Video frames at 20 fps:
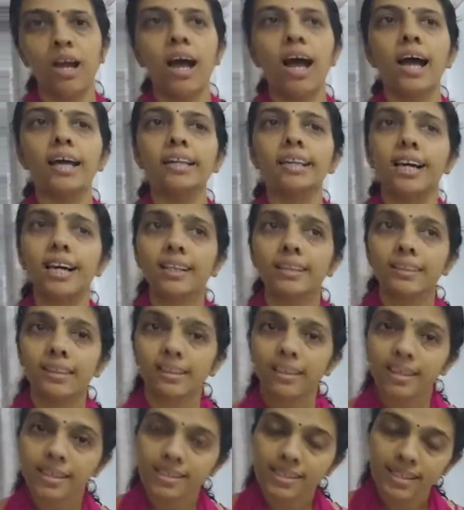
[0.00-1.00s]
And Earth
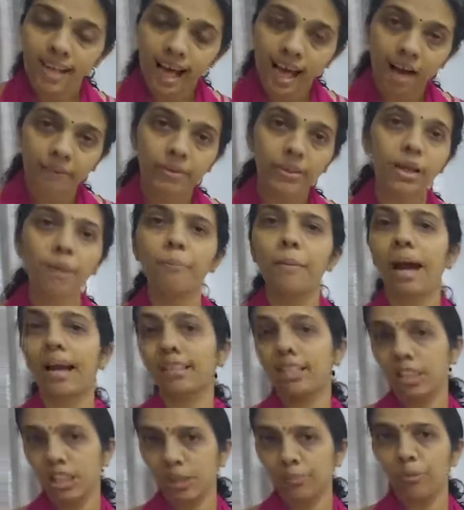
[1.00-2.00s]
is having a
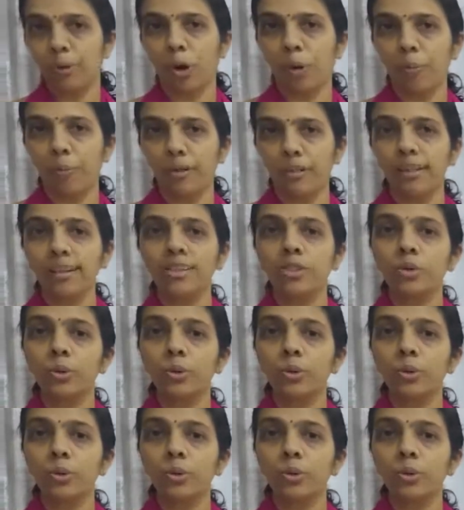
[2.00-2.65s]
magnetic property.